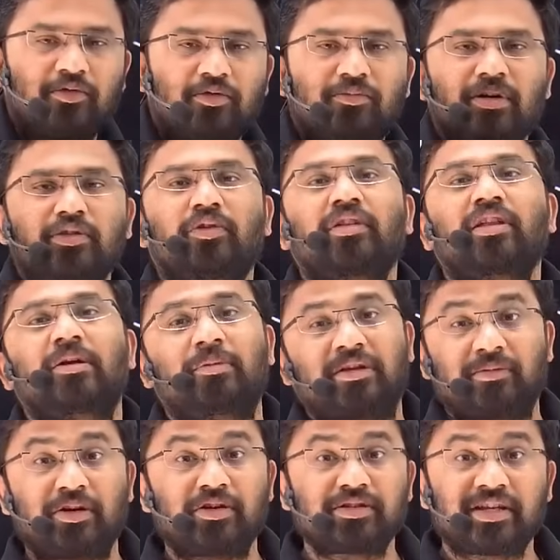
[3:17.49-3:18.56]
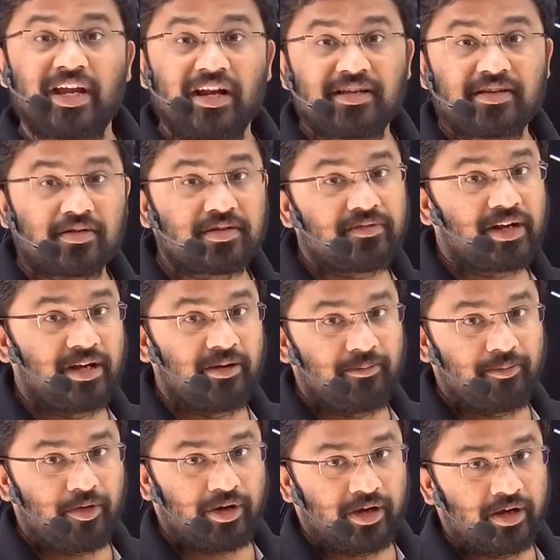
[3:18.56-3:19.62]
tumba dodda avu because scale is also very
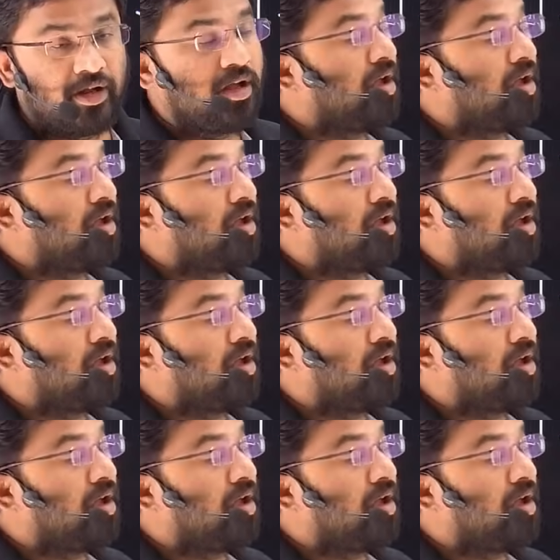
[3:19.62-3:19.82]
important.